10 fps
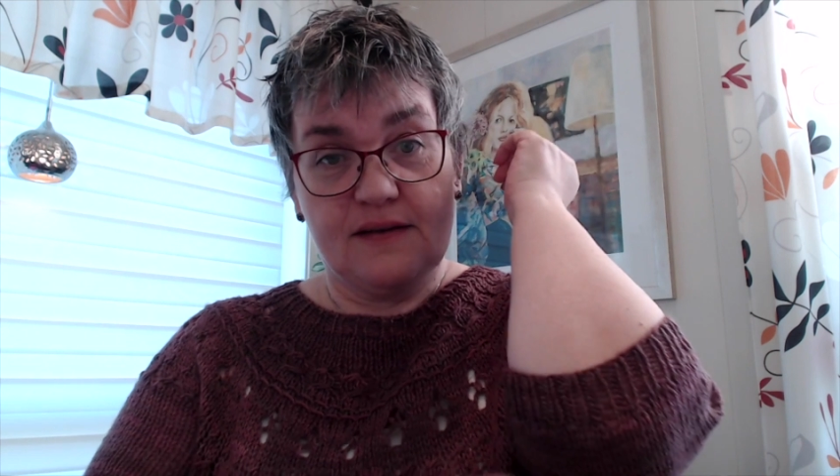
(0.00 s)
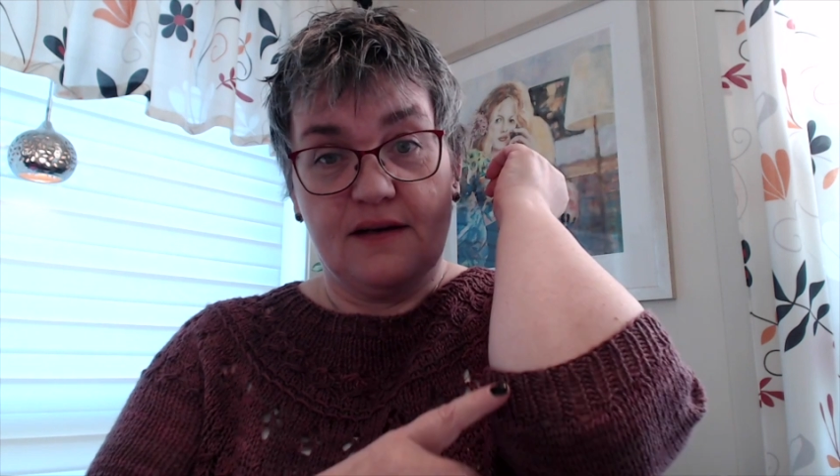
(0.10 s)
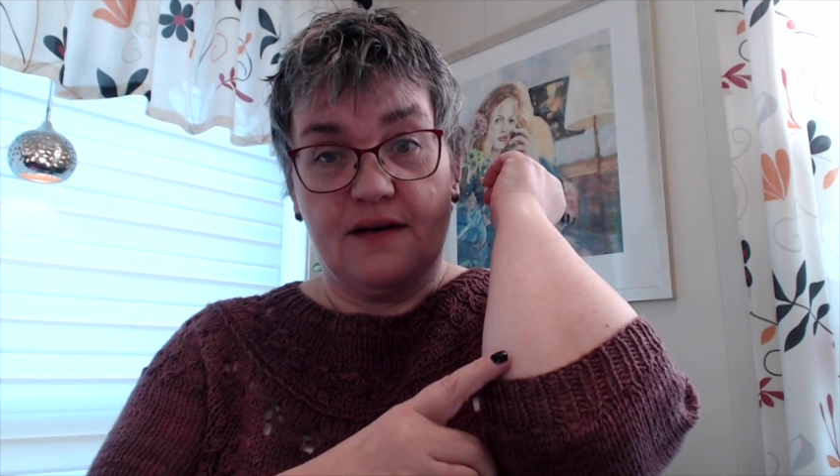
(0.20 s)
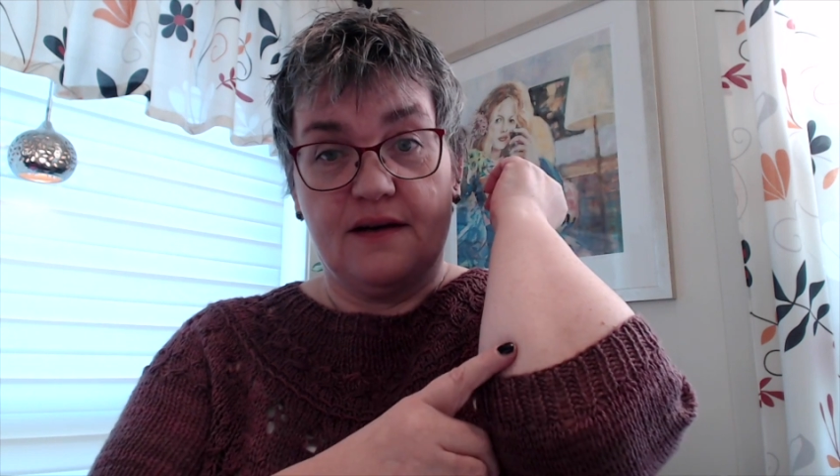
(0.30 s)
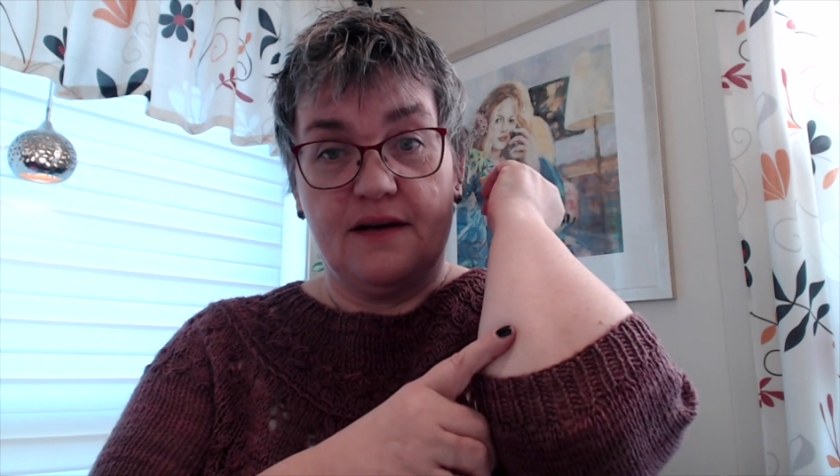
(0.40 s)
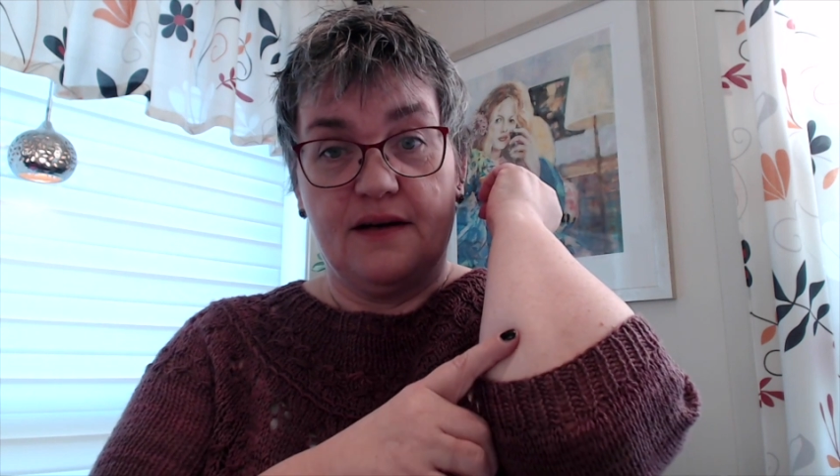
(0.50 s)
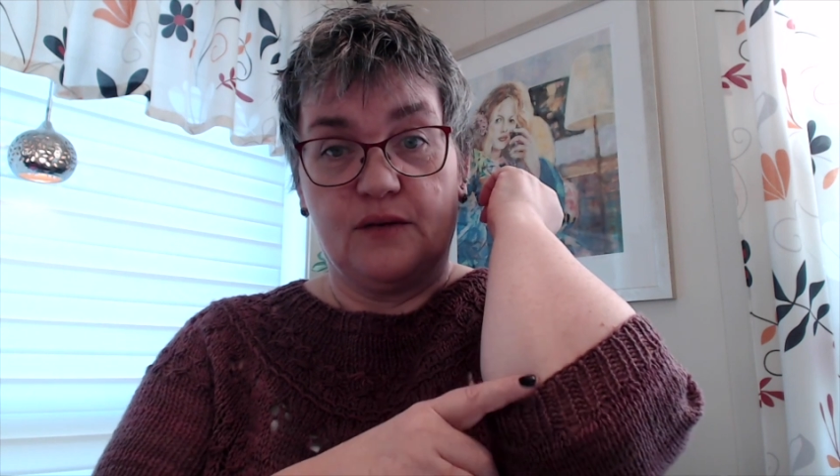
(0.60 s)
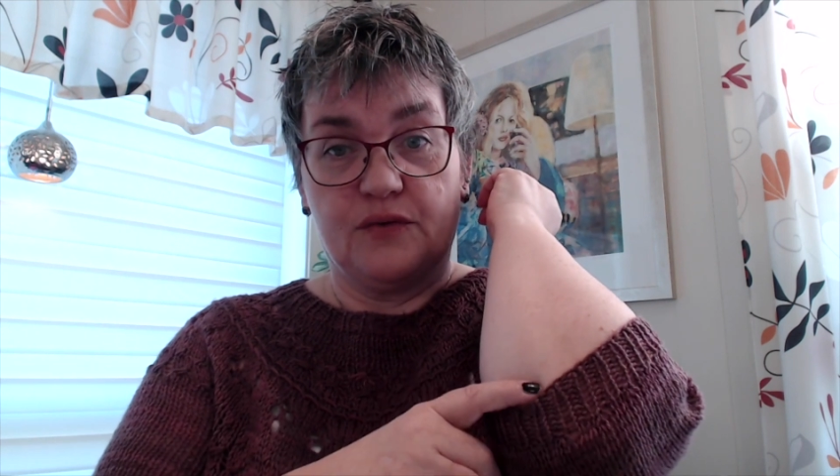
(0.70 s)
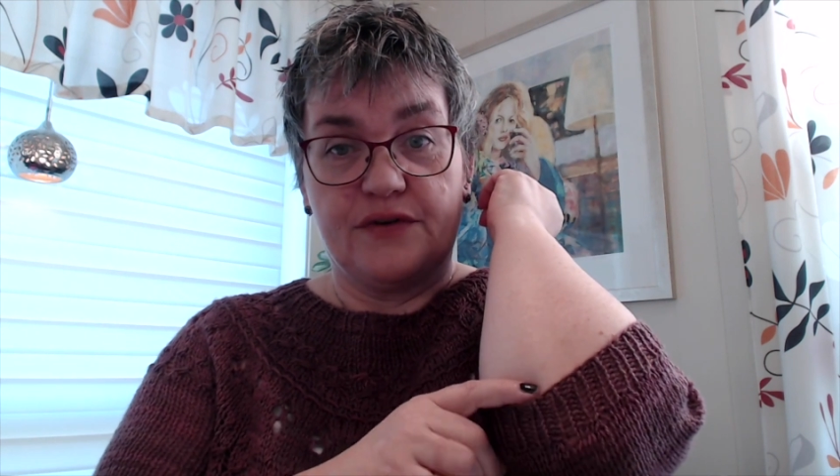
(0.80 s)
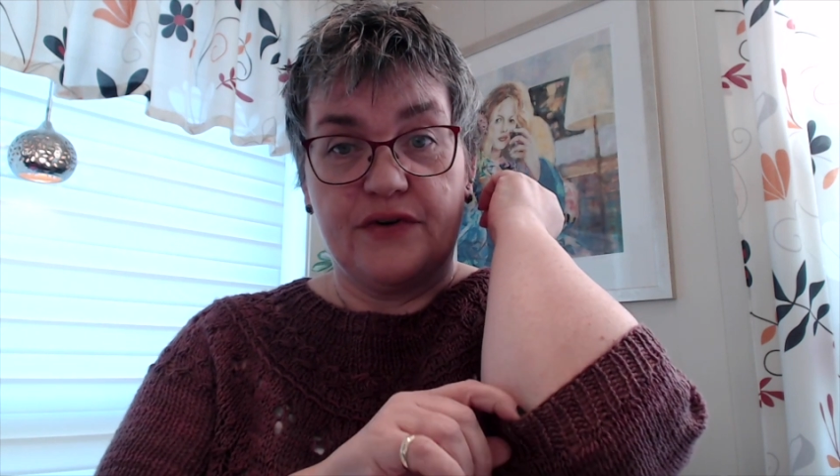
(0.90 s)

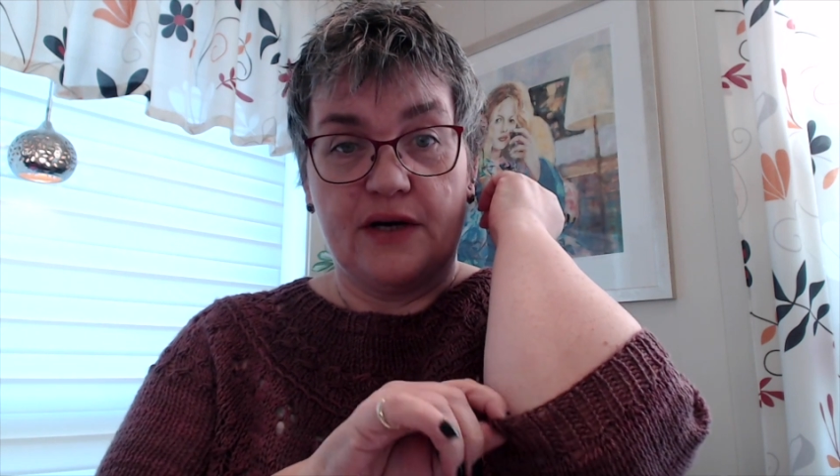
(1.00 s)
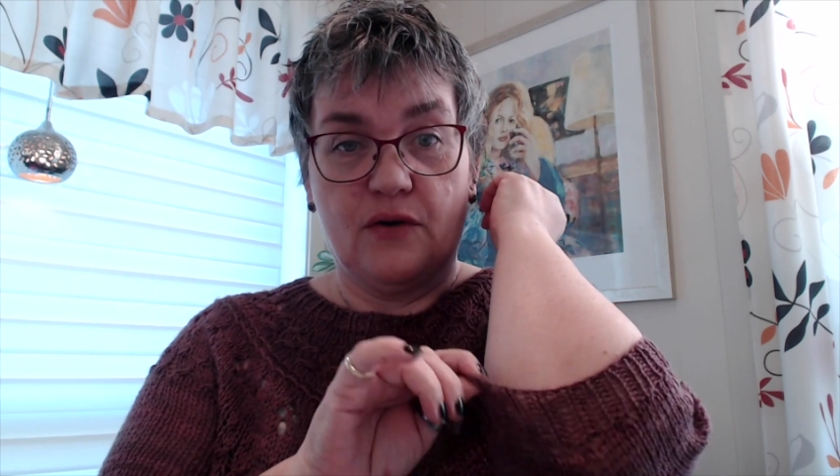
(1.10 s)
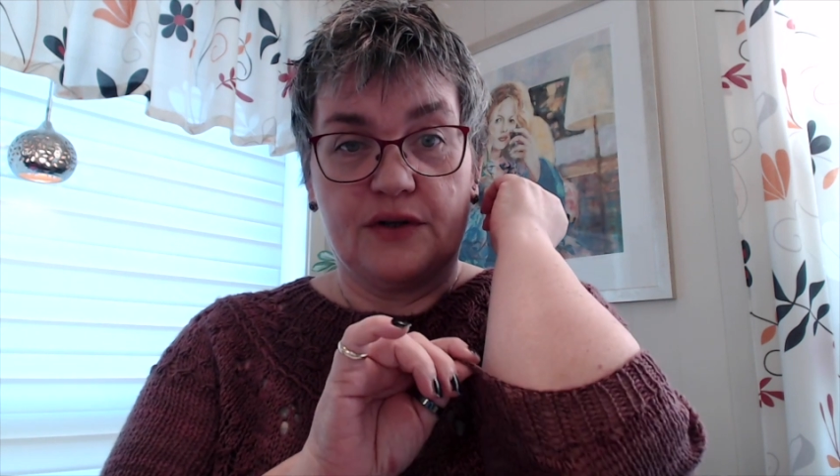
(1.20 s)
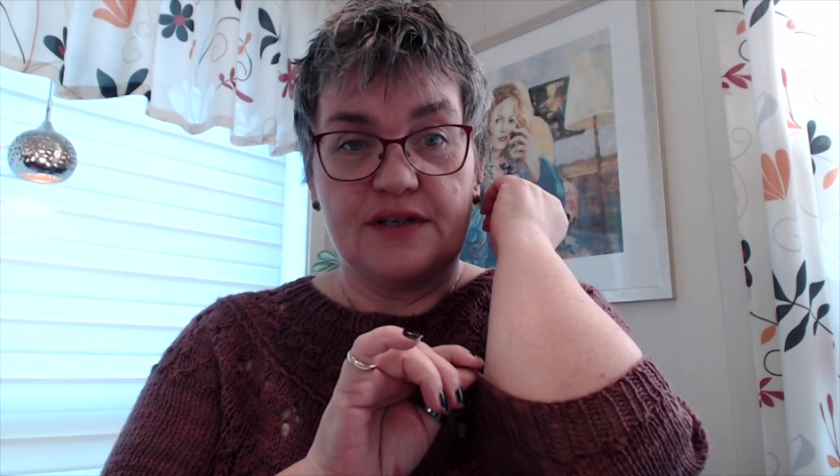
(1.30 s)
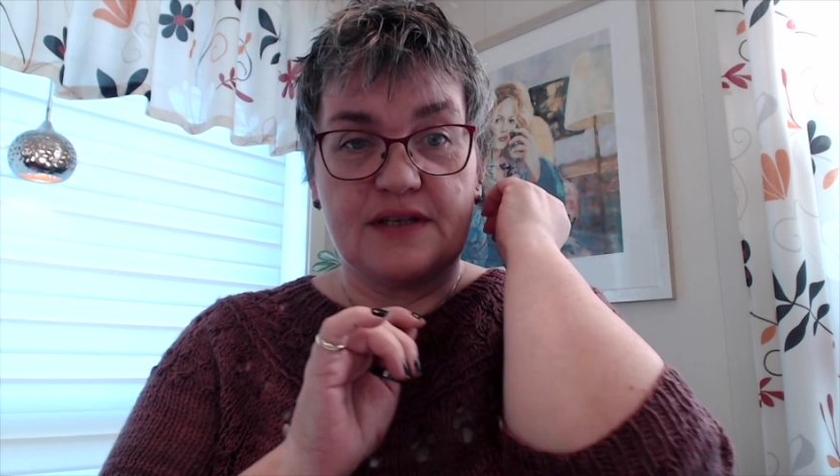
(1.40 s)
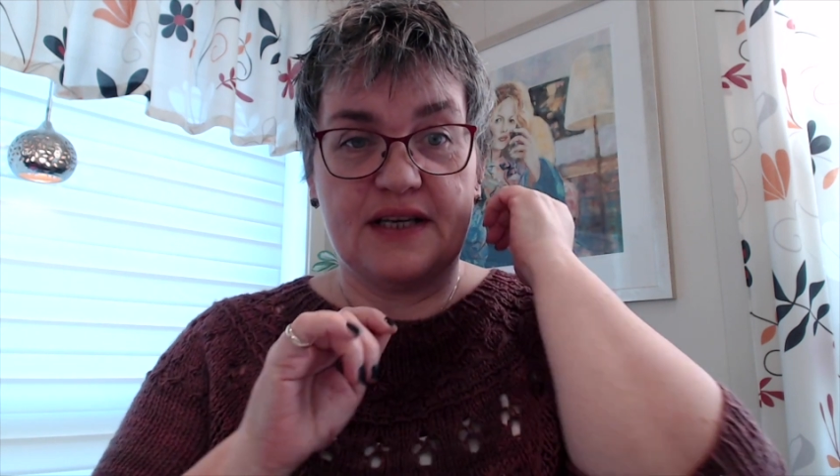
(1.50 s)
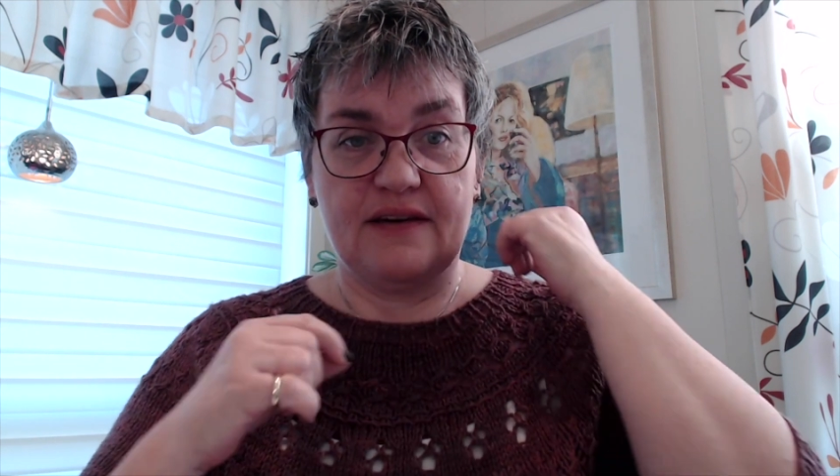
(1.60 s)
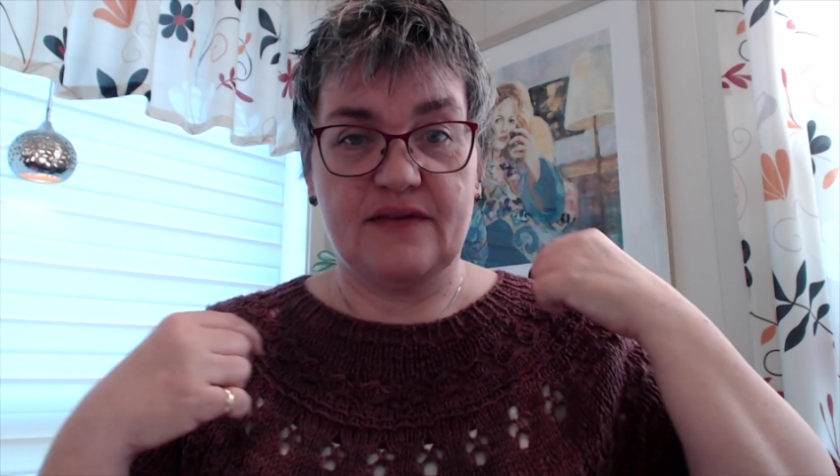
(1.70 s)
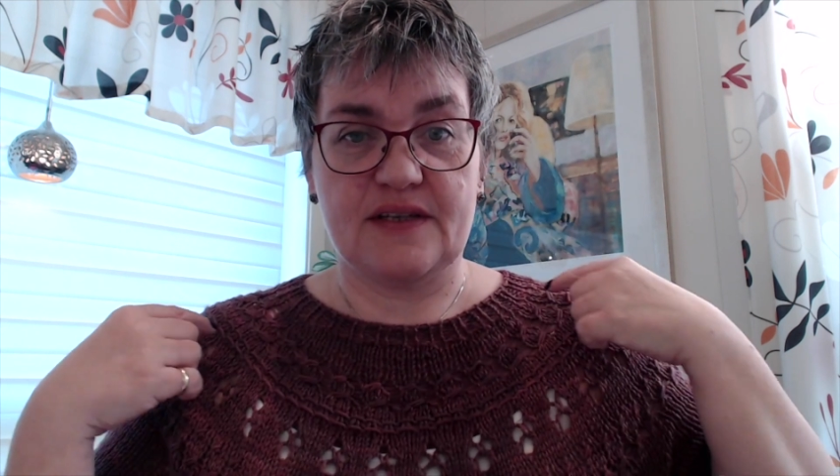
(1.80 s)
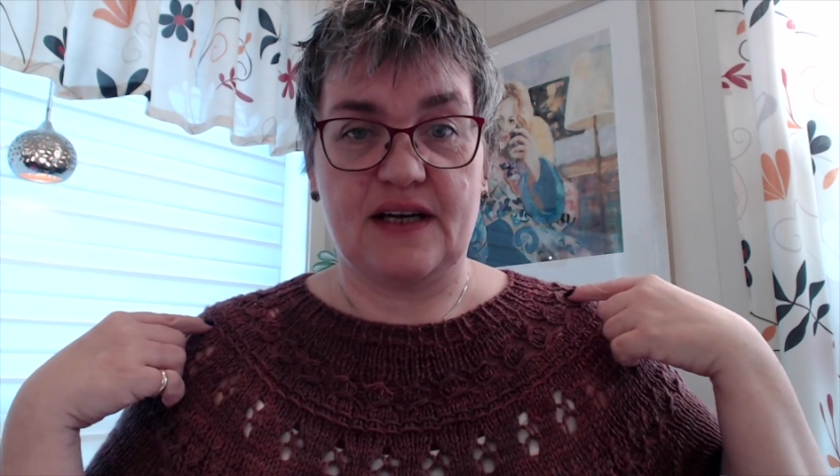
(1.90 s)
it with 3/4 sleeves,